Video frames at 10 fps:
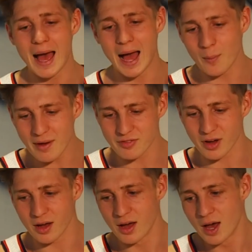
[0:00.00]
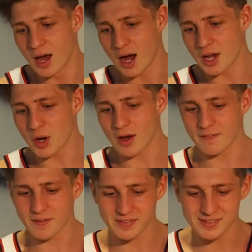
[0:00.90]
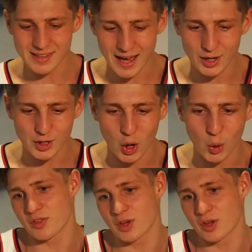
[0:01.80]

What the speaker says: However, you know, if I set a goal,